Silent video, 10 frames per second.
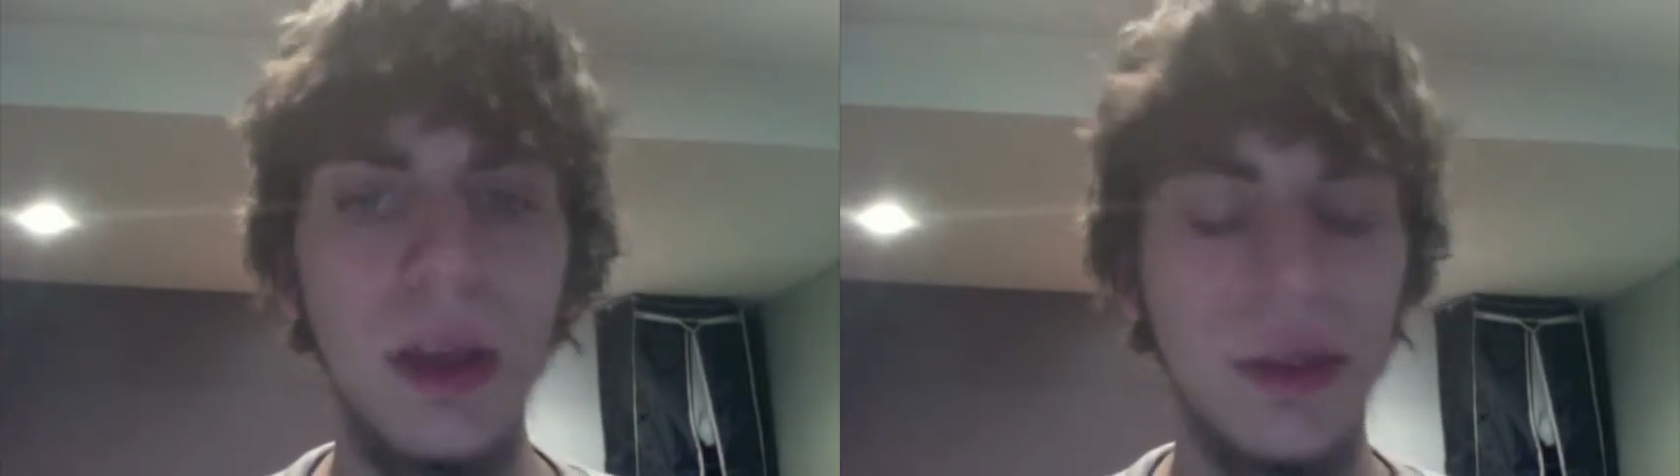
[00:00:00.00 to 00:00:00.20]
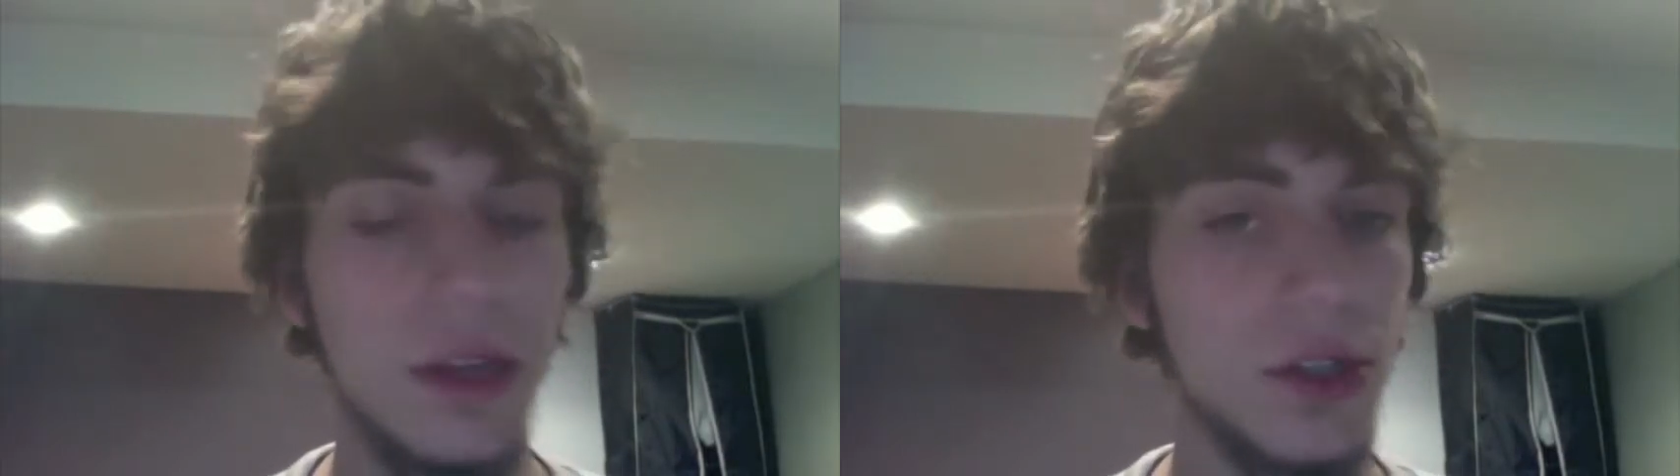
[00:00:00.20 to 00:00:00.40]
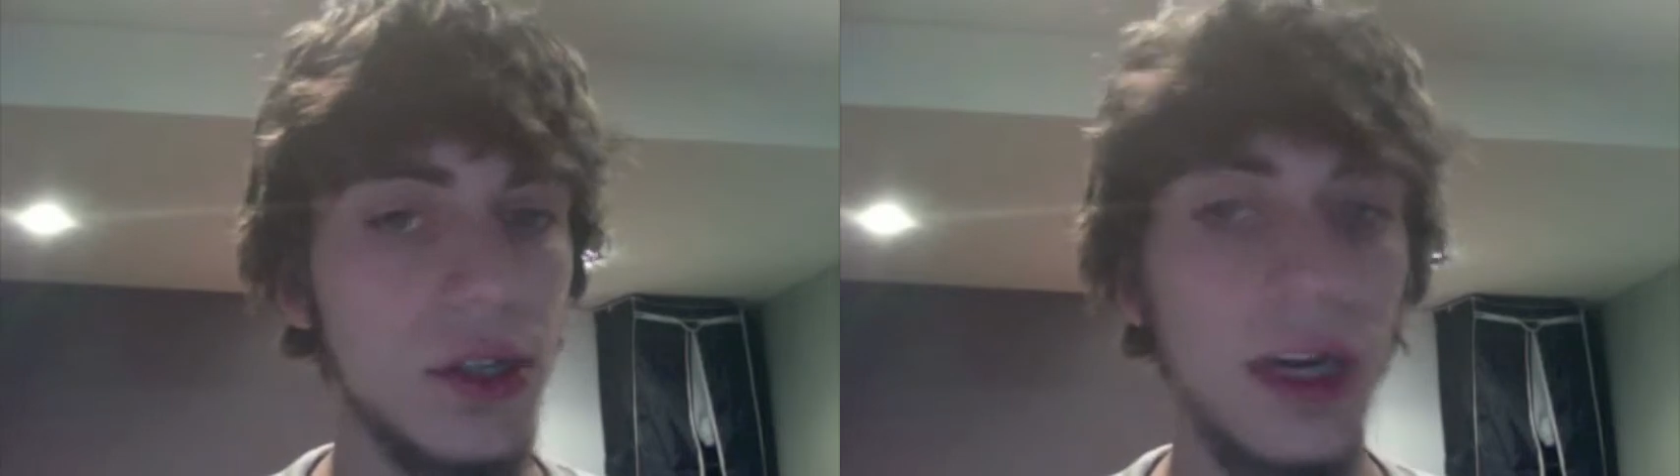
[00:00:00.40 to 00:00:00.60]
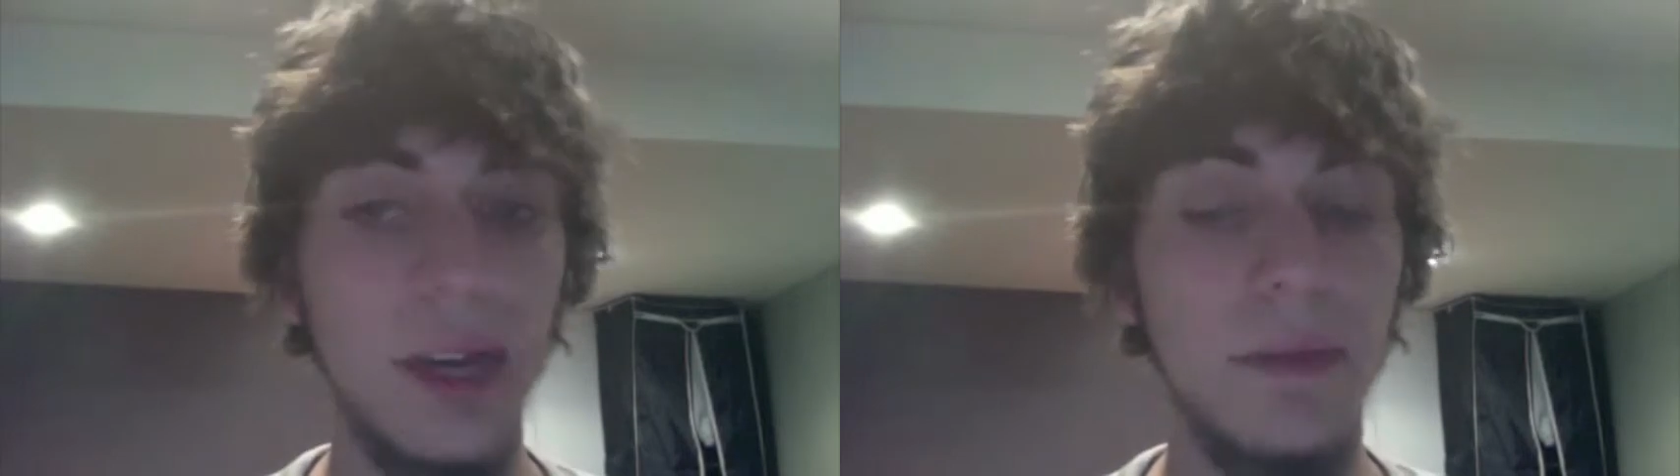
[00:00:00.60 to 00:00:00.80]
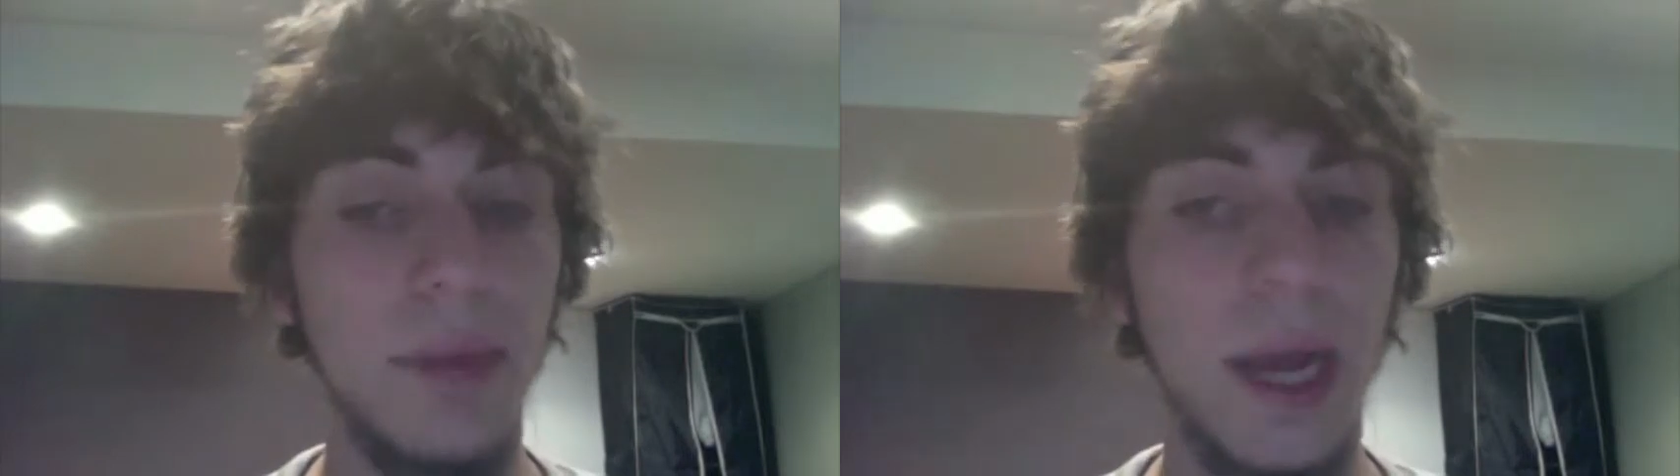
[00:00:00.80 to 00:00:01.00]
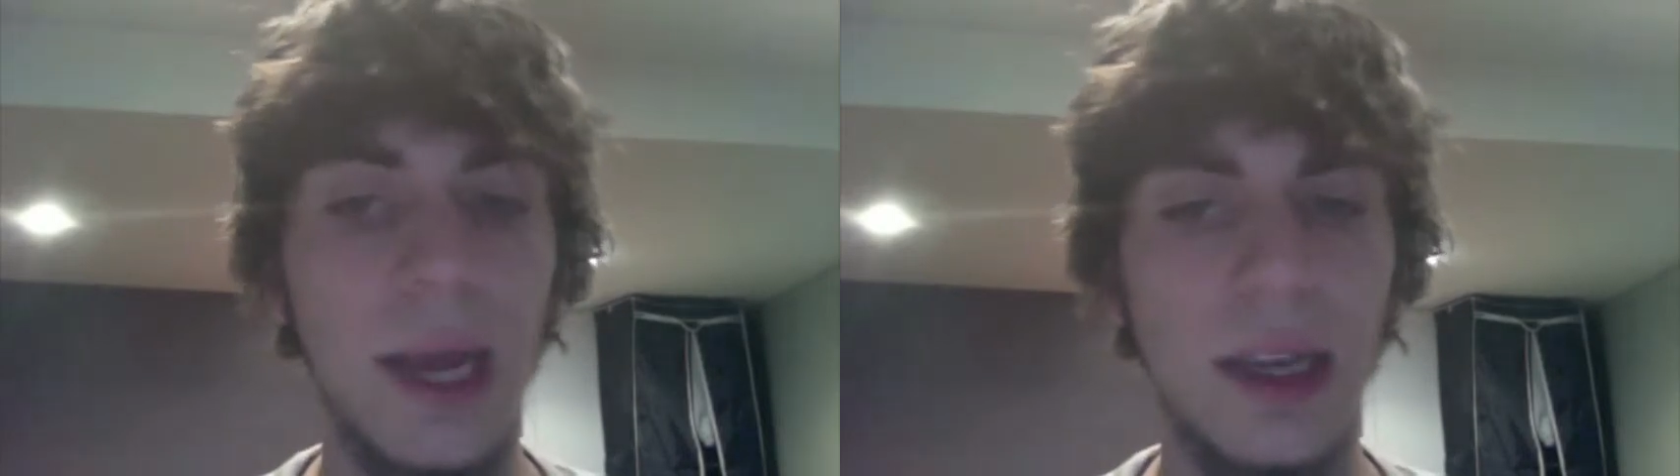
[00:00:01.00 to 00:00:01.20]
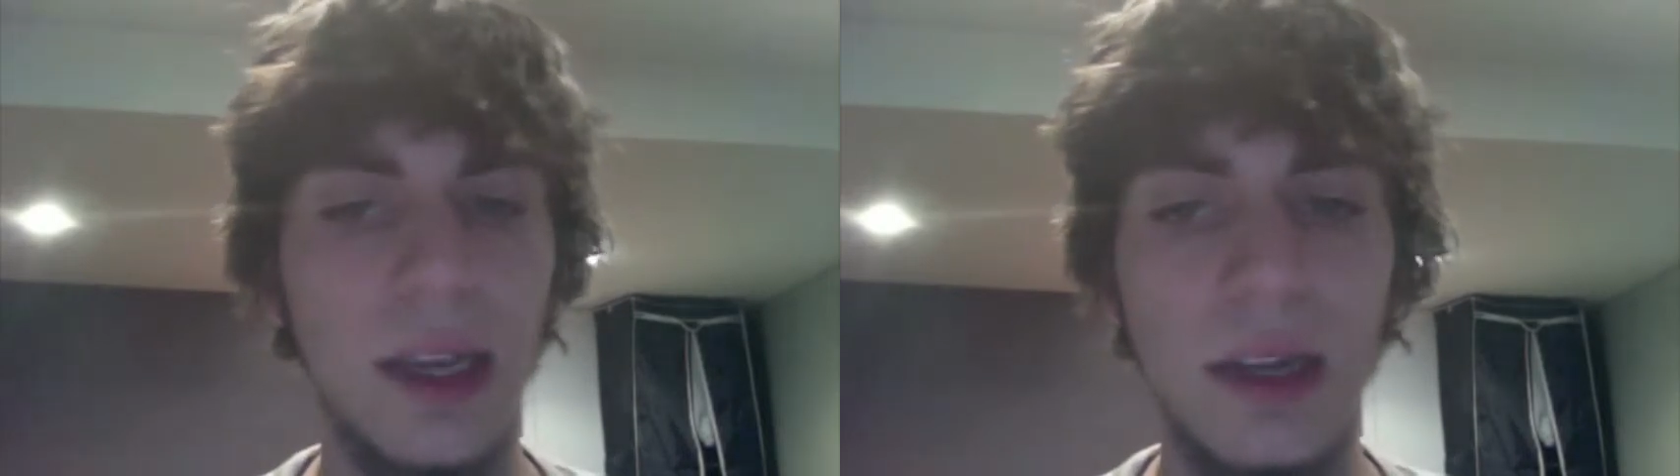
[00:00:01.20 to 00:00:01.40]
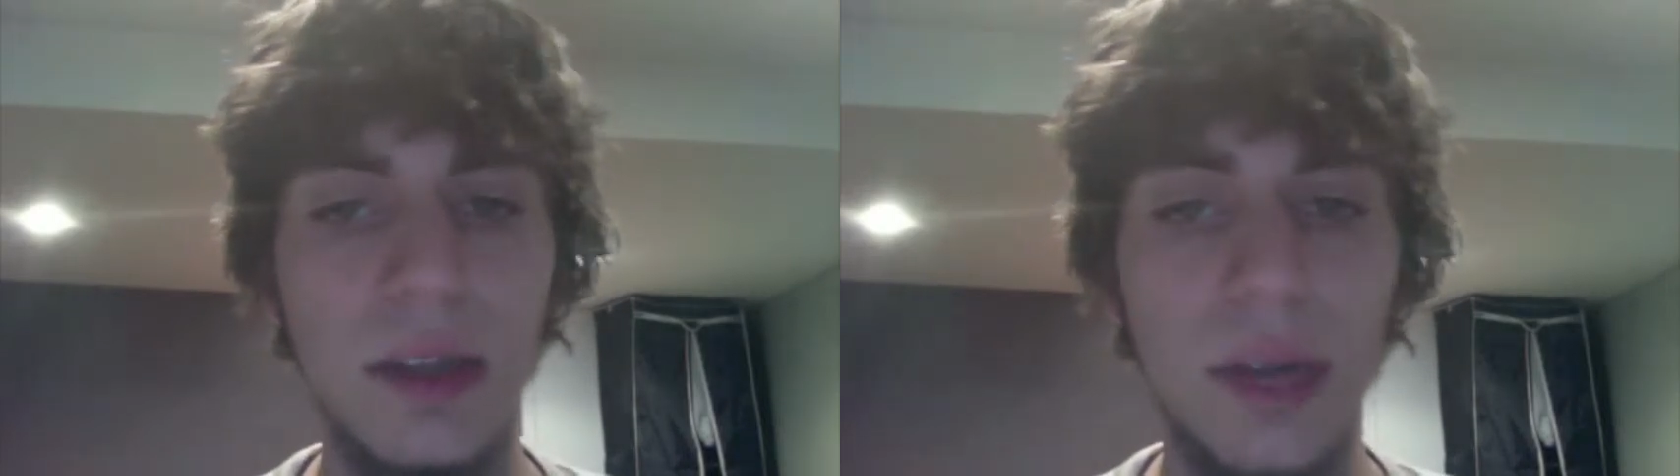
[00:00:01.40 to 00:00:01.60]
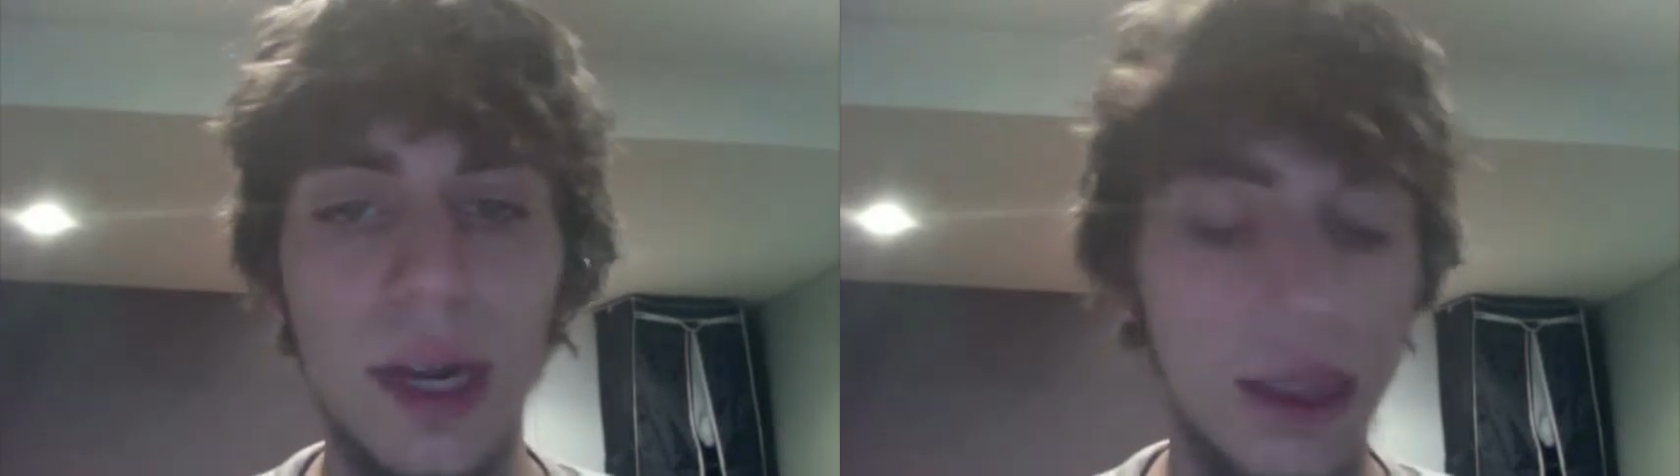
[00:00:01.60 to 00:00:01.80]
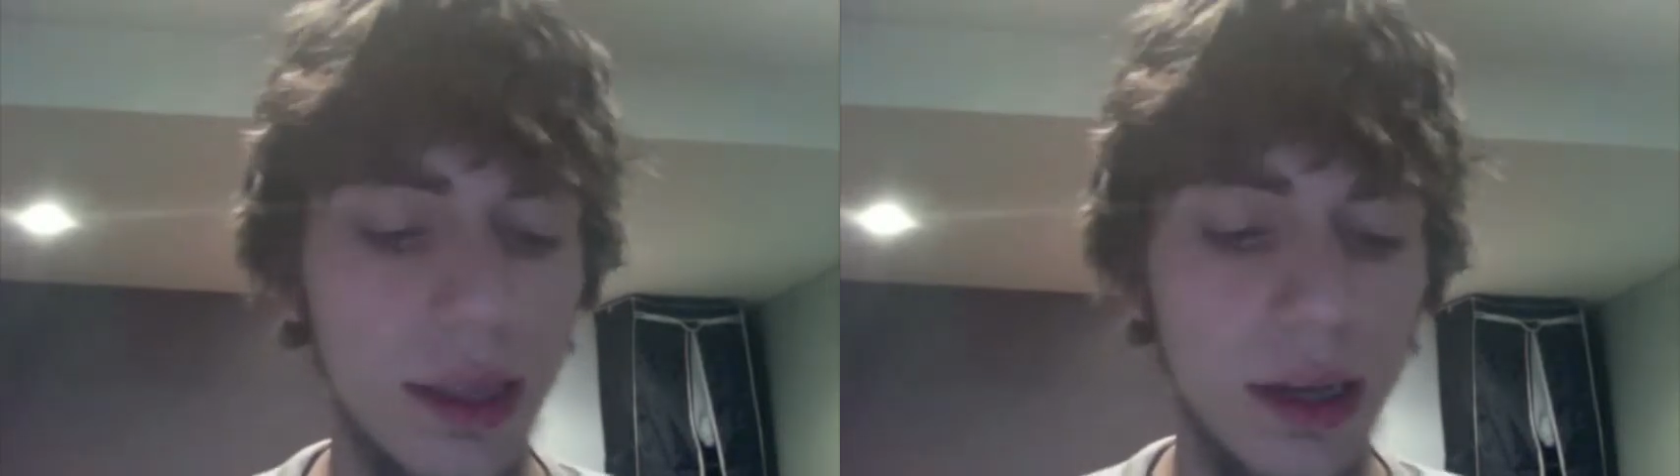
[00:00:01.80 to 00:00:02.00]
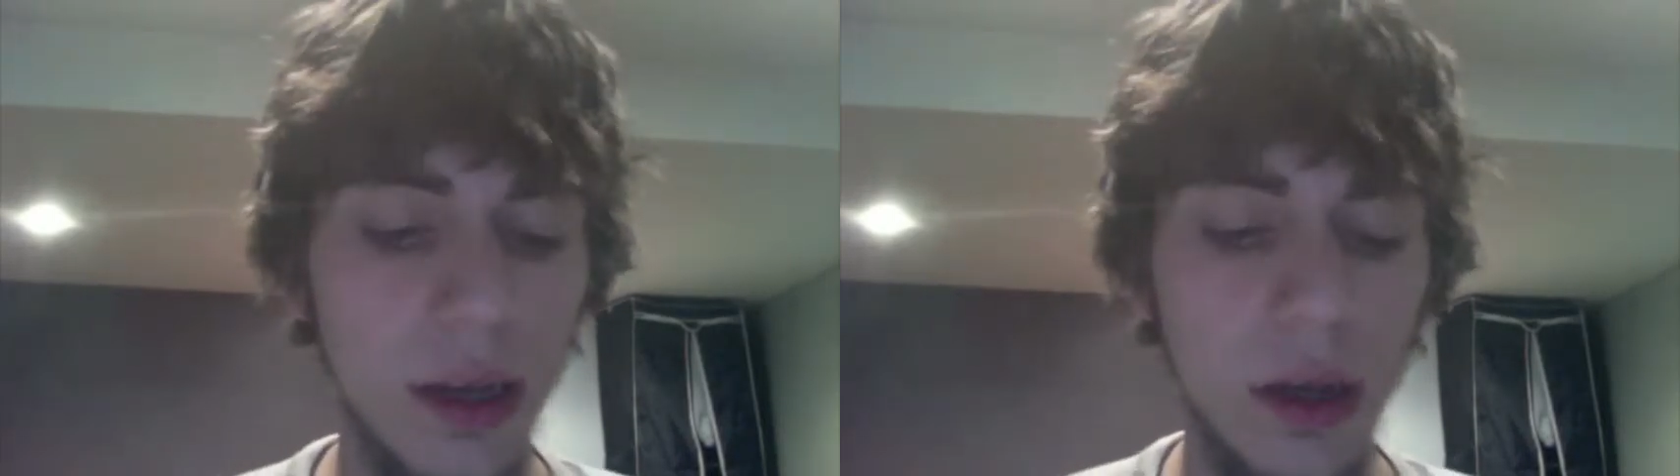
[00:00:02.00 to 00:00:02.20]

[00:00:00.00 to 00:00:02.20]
This you're not even packing. You're not doing anything.